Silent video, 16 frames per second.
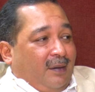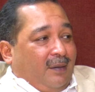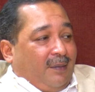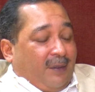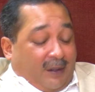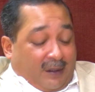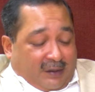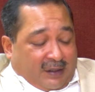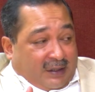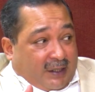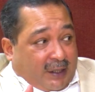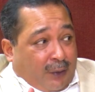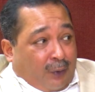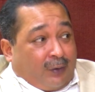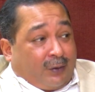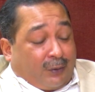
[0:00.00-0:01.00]
because this
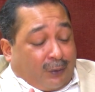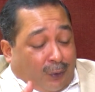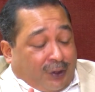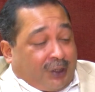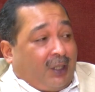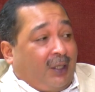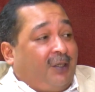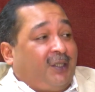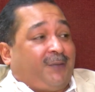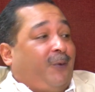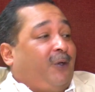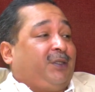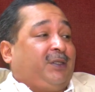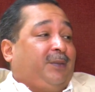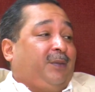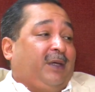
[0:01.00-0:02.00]
huge social
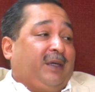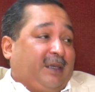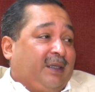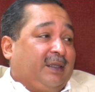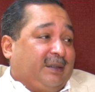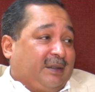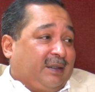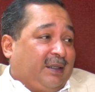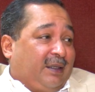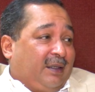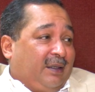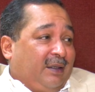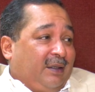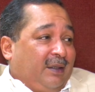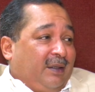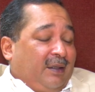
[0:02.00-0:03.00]
responsibility is there.
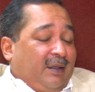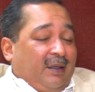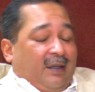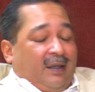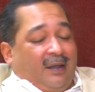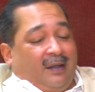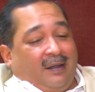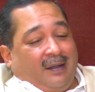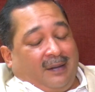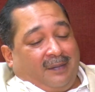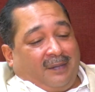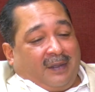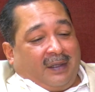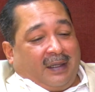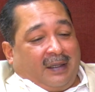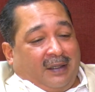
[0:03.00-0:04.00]

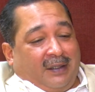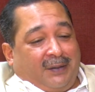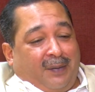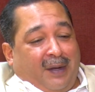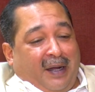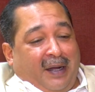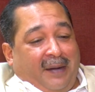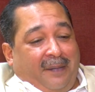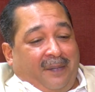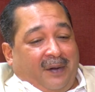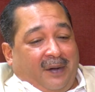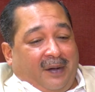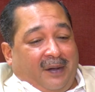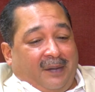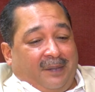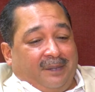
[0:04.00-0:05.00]
That is
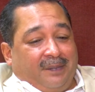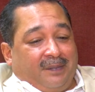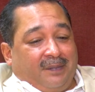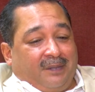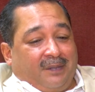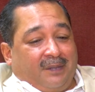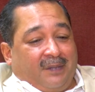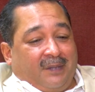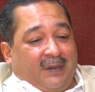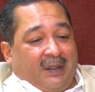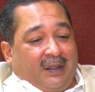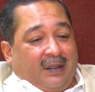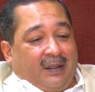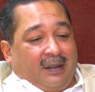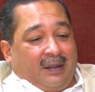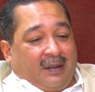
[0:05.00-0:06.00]
why
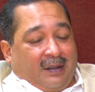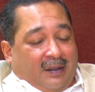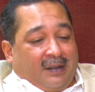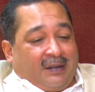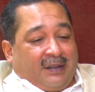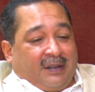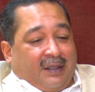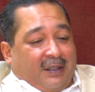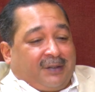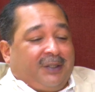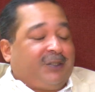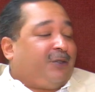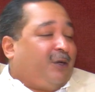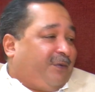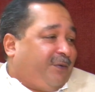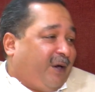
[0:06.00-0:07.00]
this industry
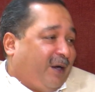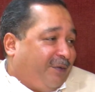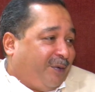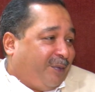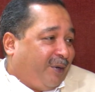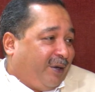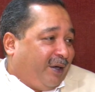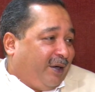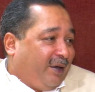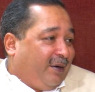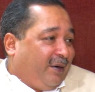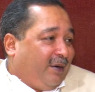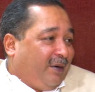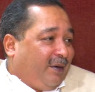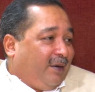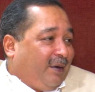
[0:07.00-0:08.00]
is not for everybody.
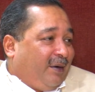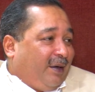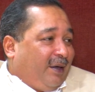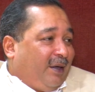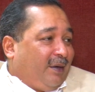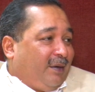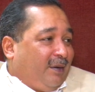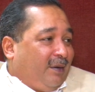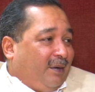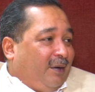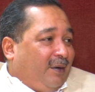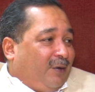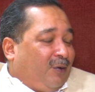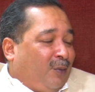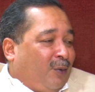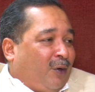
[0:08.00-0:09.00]

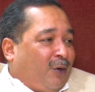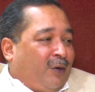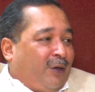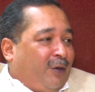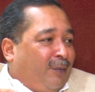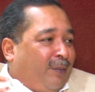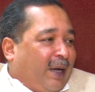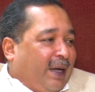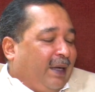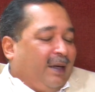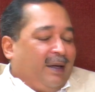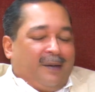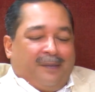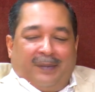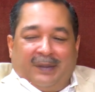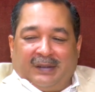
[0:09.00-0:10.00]
Tomorrow you buy
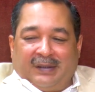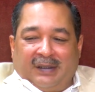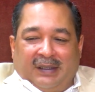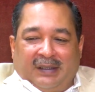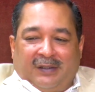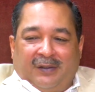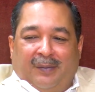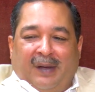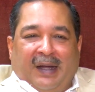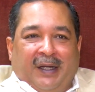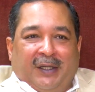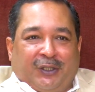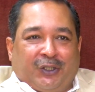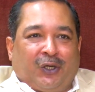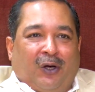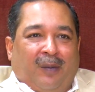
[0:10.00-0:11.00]
a business, you buy a
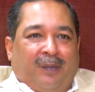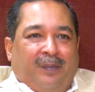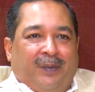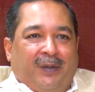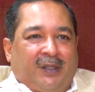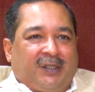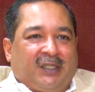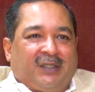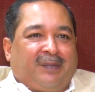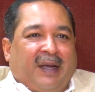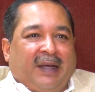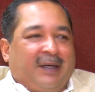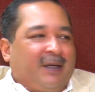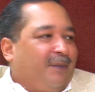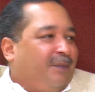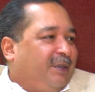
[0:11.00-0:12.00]
shop, you're just
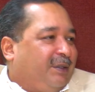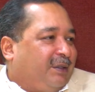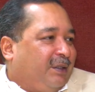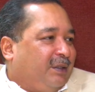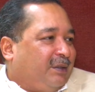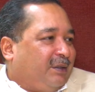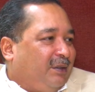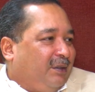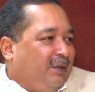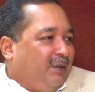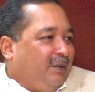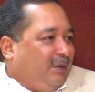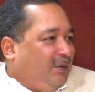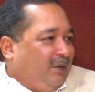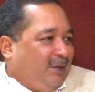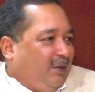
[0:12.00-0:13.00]
buying the business.
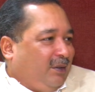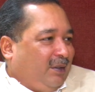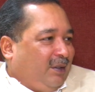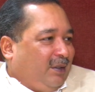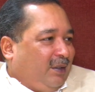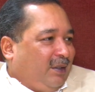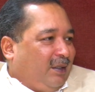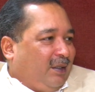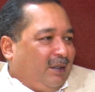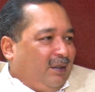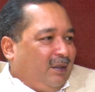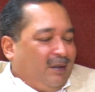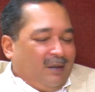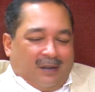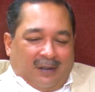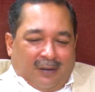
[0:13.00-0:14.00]
Uh,
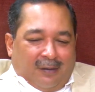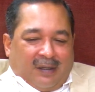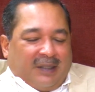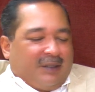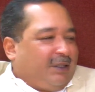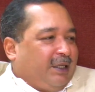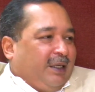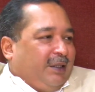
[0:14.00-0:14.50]
you can